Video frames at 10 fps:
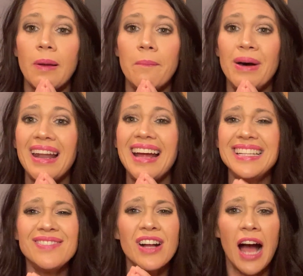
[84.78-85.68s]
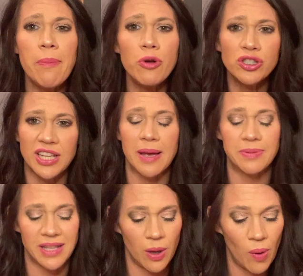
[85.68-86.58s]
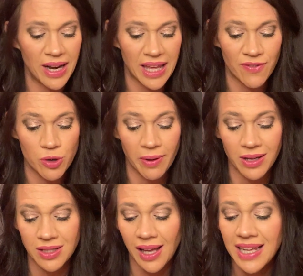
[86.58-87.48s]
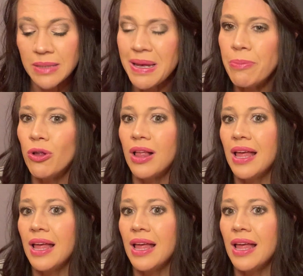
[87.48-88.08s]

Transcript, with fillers: But I just have a couple tips that I want to give you because lots of people,